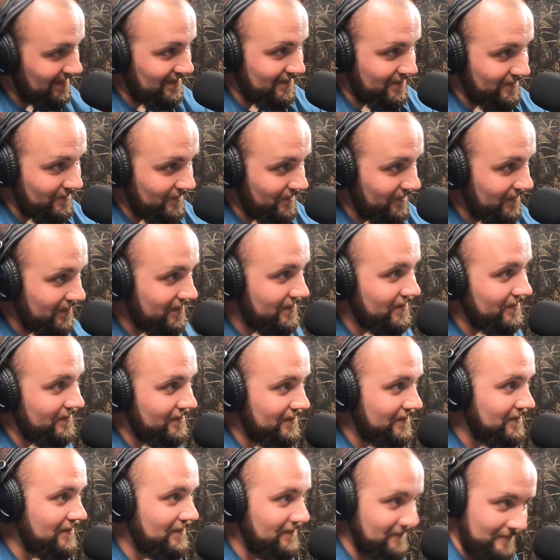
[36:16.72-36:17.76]
to a field,
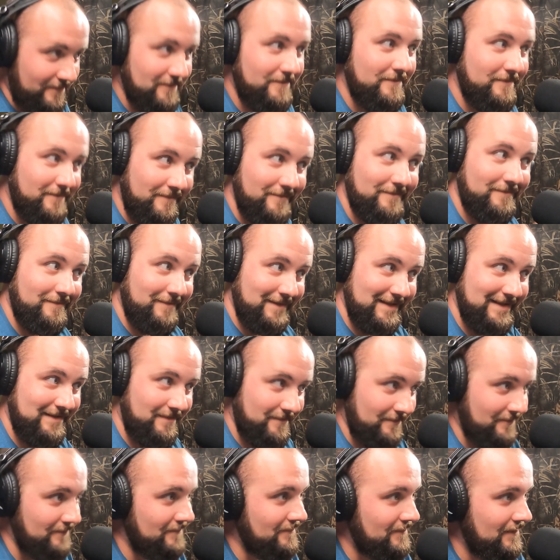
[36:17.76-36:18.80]

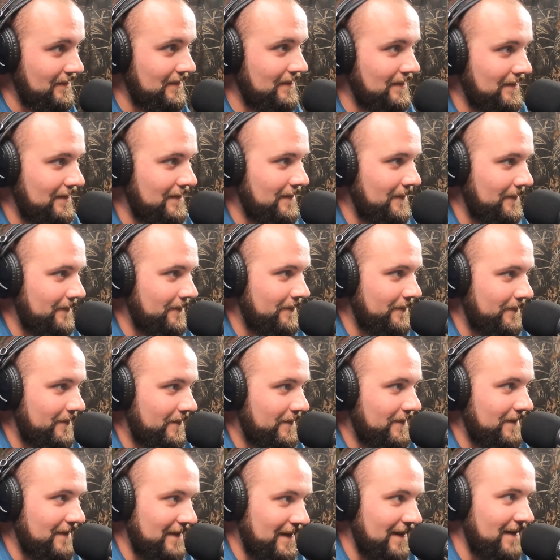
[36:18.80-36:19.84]
be hard to beat.
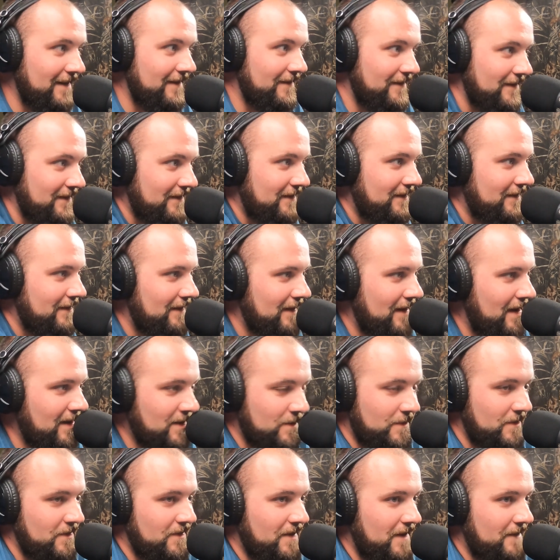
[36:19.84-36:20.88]
Yeah, I just
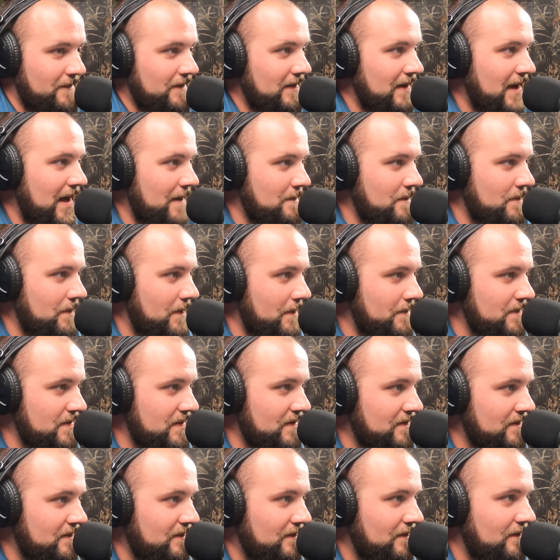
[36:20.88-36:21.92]
want to do that for the camera
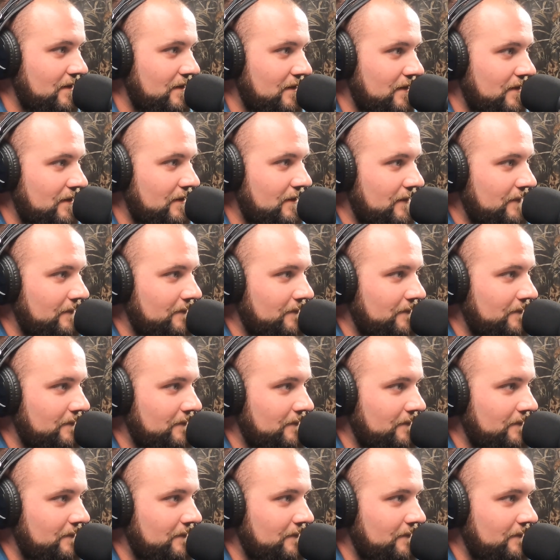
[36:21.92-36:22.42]
purposes. Yeah.